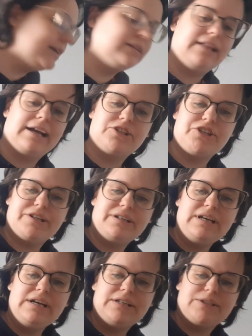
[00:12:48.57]
collection.
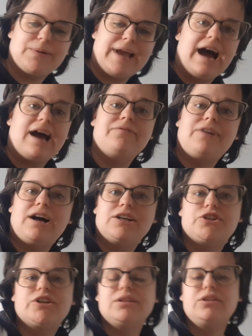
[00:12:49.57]
So yeah, I have
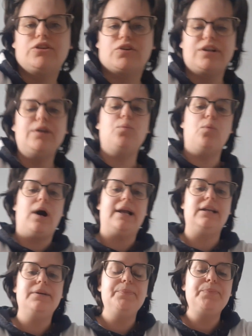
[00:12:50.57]
131